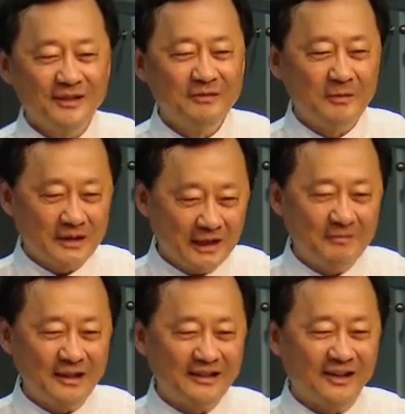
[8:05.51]
Would be $10
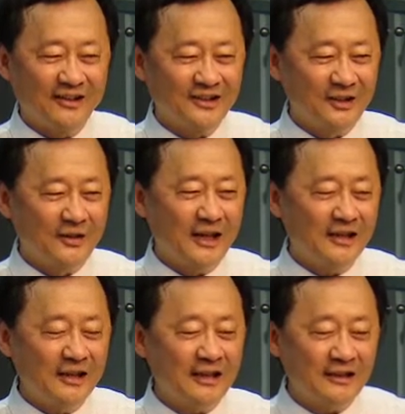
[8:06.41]
million. So I
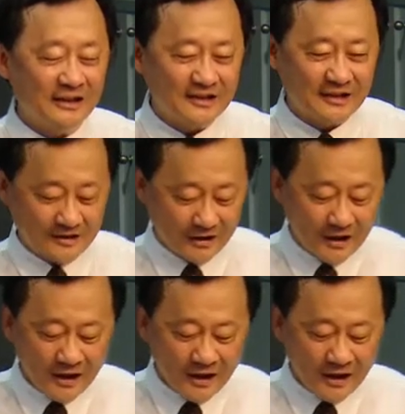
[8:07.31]
think that this is,